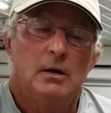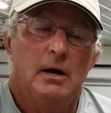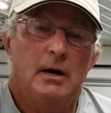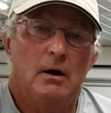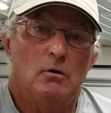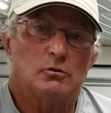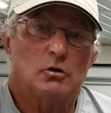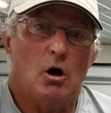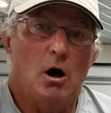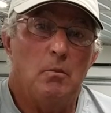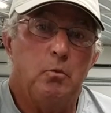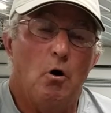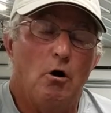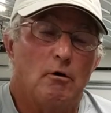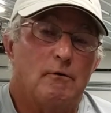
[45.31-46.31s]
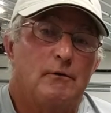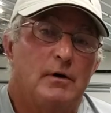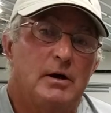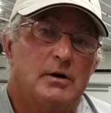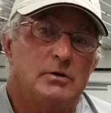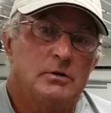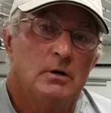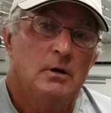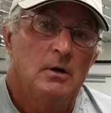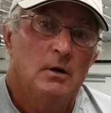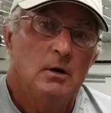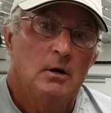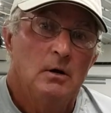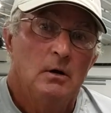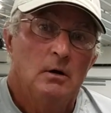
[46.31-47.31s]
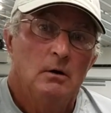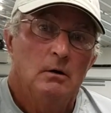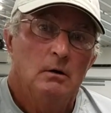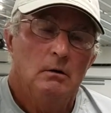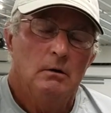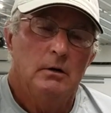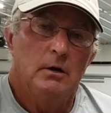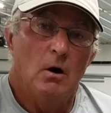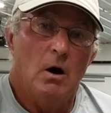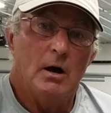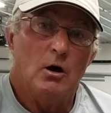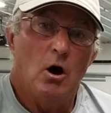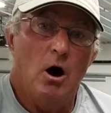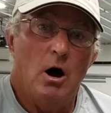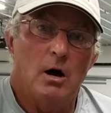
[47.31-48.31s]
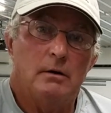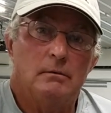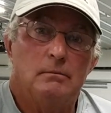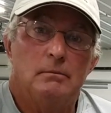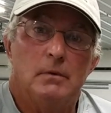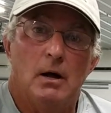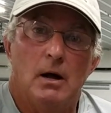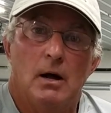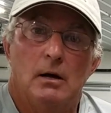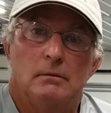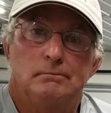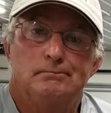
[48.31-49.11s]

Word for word: and those topwater fish you know I caught uh,